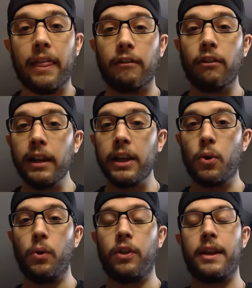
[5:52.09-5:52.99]
And the really
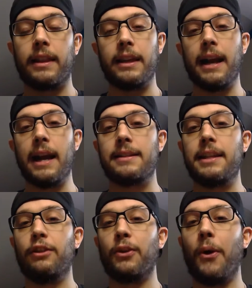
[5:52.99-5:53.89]
cool thing that you kind of
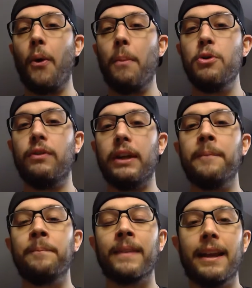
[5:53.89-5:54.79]
see through the whole
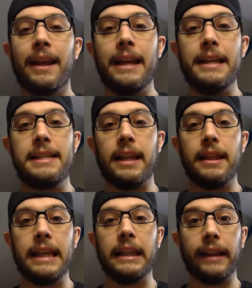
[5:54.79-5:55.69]
movie is
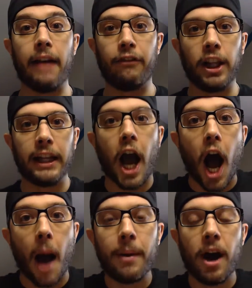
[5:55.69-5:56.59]
the leveling
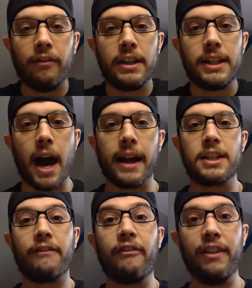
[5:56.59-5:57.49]
up of
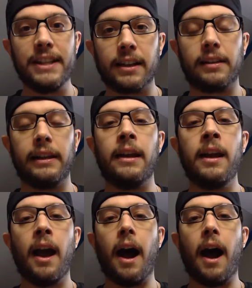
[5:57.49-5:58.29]
Adonis physically.